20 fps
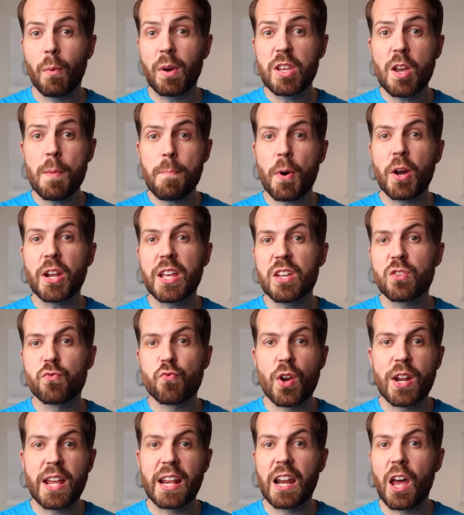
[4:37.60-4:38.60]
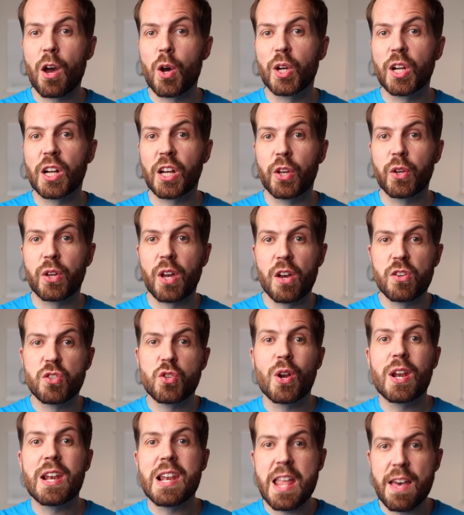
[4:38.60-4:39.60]
When your body is running low on glucose,
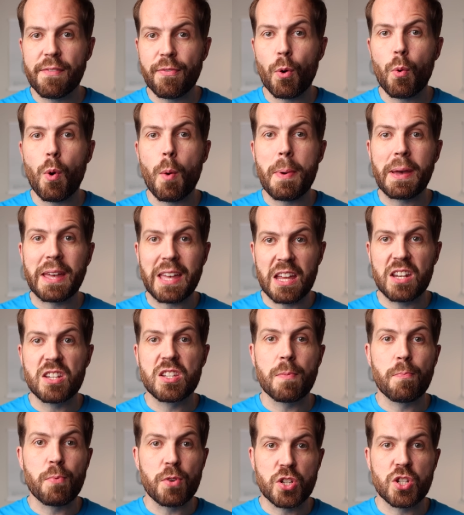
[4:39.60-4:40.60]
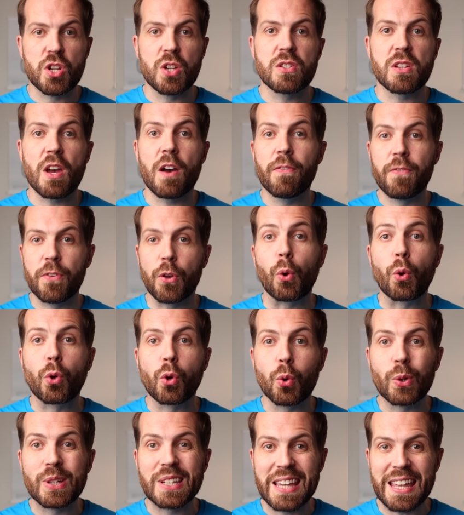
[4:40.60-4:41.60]
your liver will begin to produce a fuel
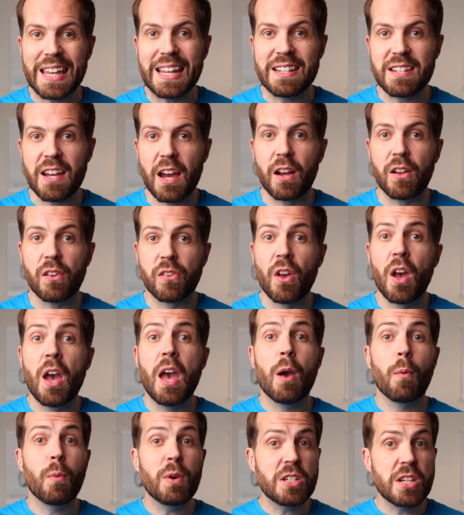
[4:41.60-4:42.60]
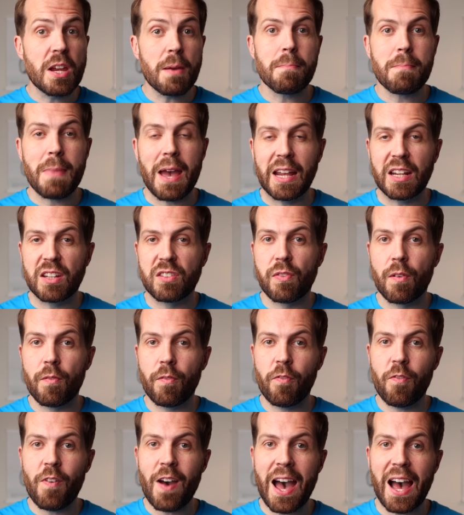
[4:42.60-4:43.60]
called ketones, which it makes from
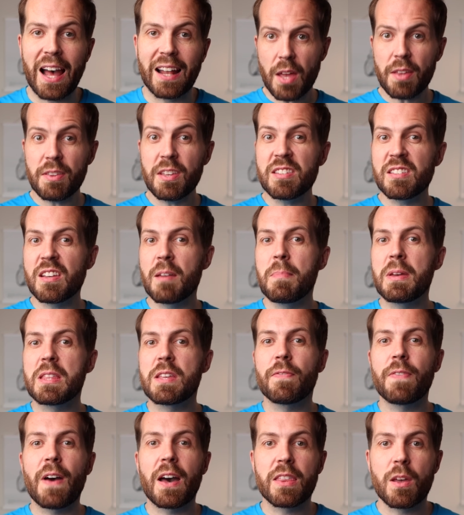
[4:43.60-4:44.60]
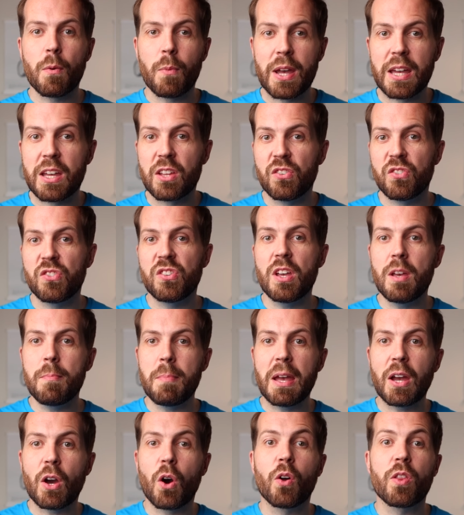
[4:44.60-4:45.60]
fat. This can be the fat that we're
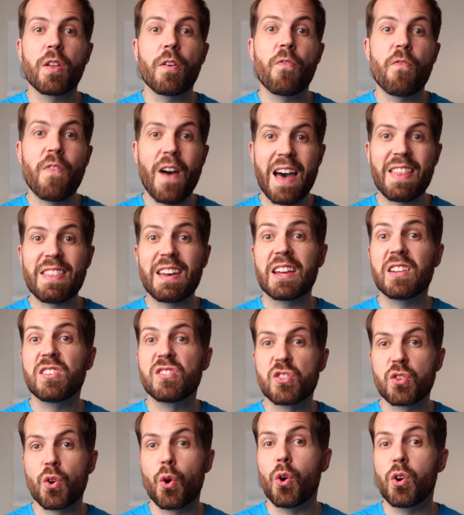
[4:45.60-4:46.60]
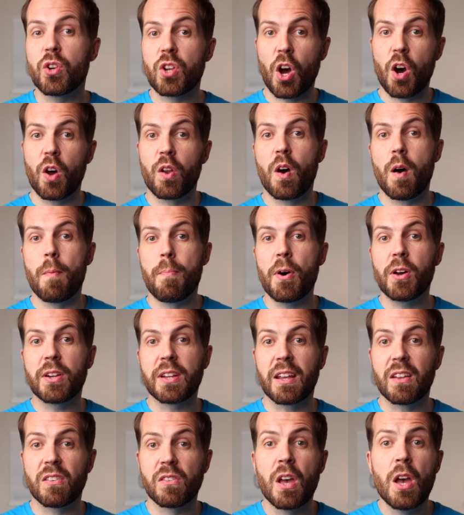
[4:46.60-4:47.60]
consuming or the fat that is stored on our
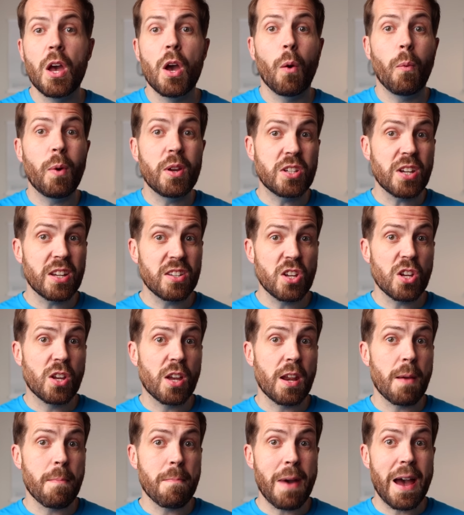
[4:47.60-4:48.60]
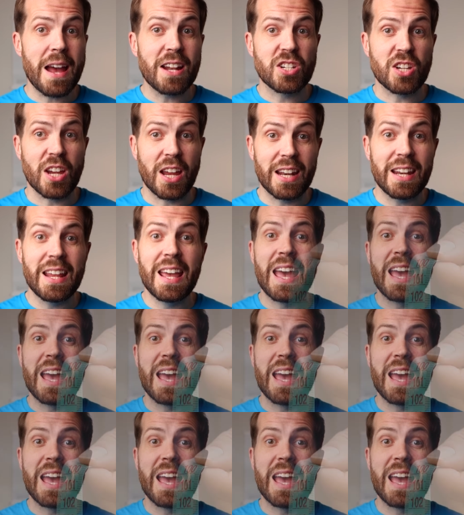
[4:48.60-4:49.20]
bodies, which, as you can imagine,